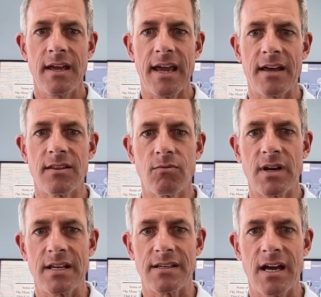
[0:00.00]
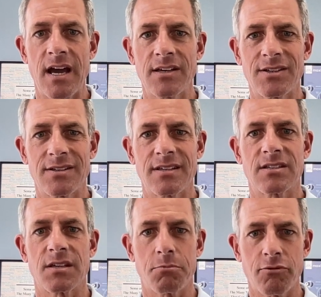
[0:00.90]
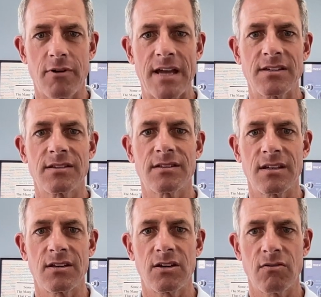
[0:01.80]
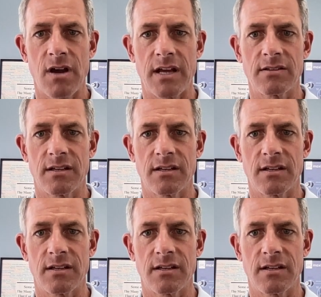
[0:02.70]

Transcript: And what it does is it suppresses the neurons.